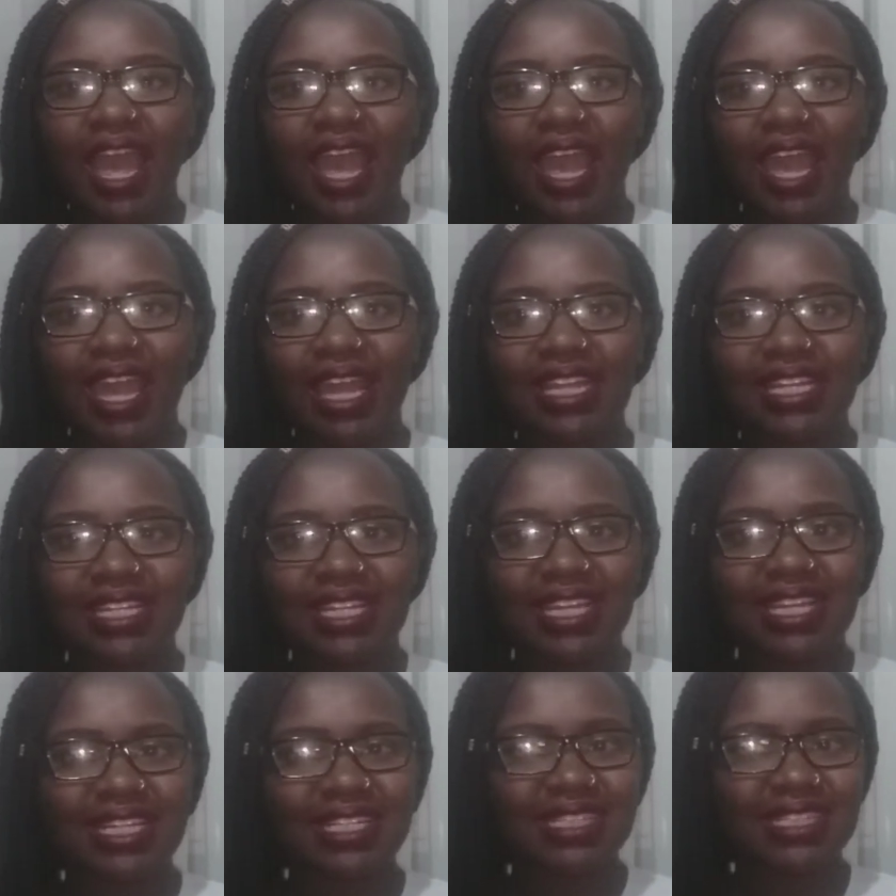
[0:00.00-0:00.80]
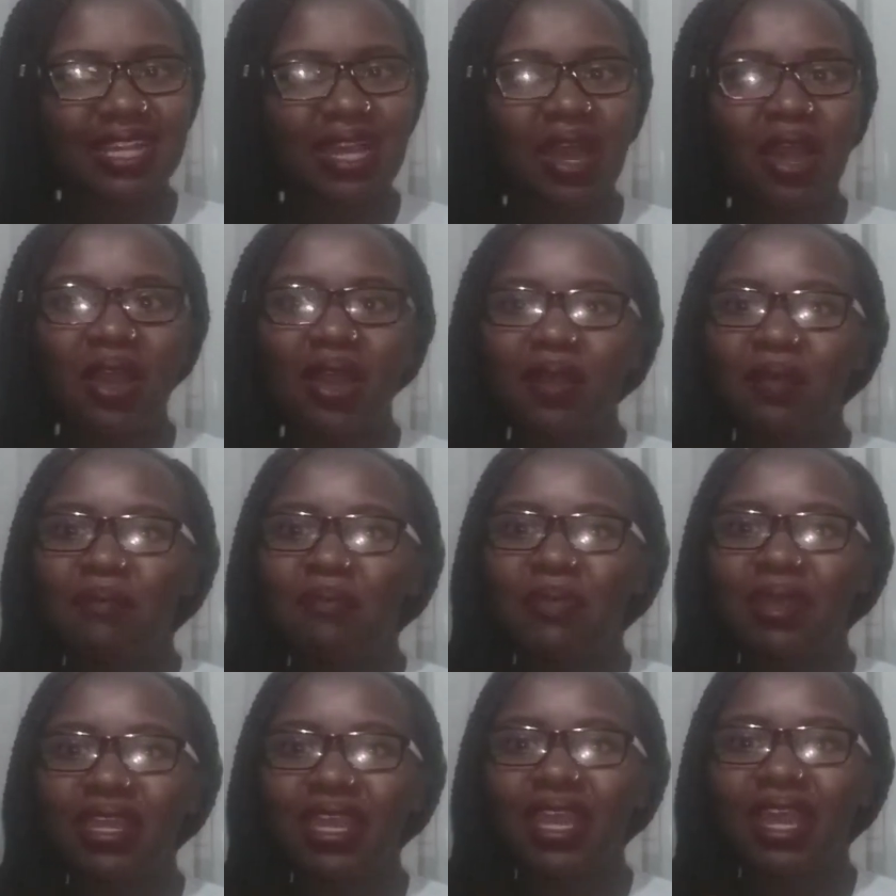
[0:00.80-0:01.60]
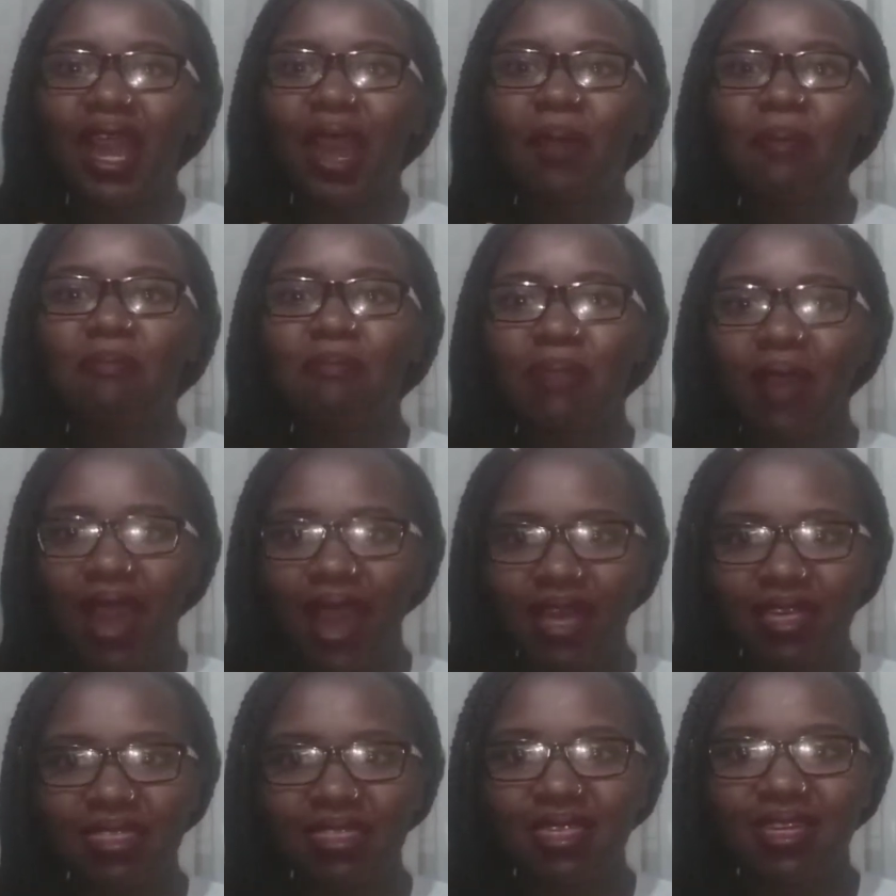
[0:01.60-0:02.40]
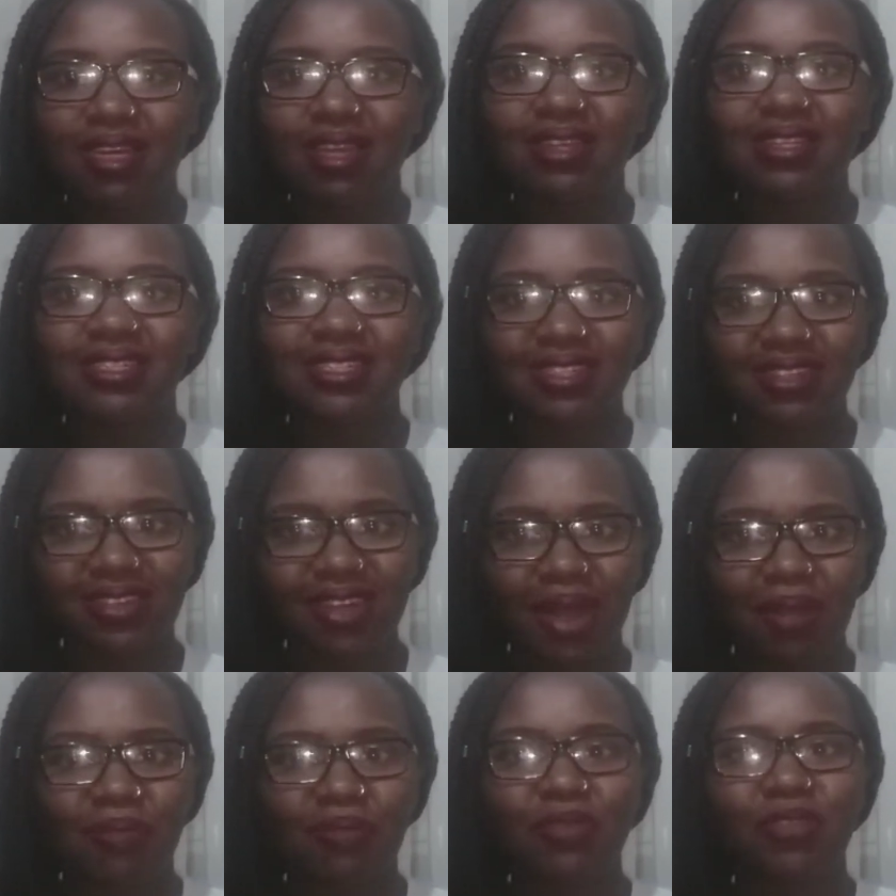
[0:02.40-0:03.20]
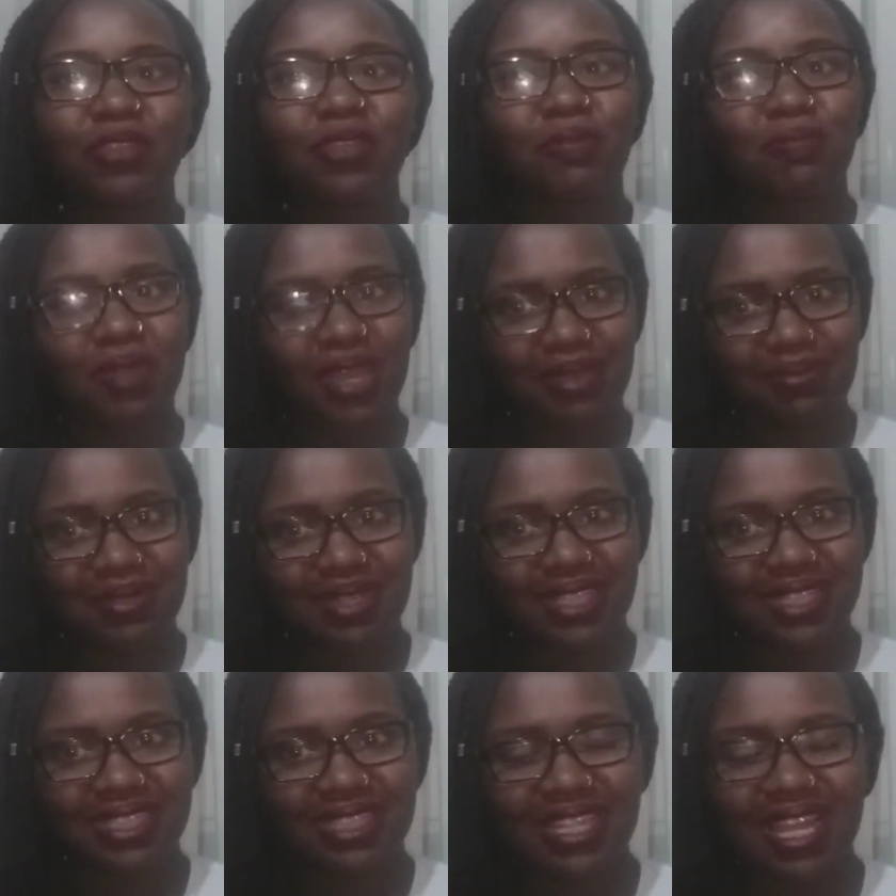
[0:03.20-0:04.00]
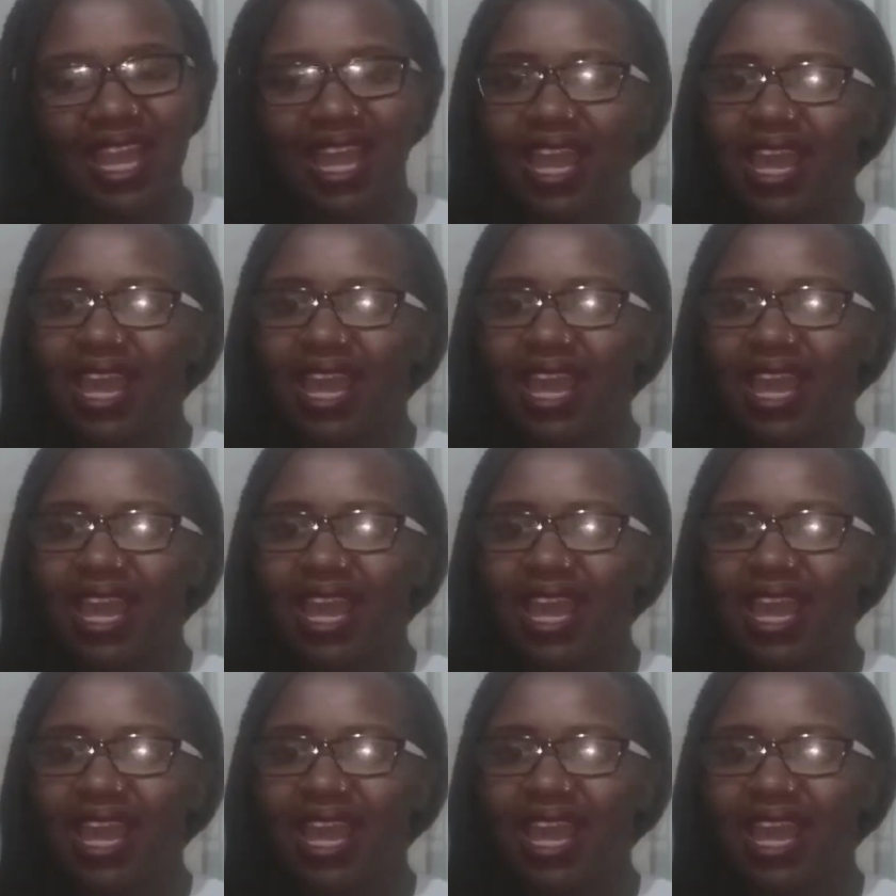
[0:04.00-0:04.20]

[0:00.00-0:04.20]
and it's a making a bath scrub for the babies.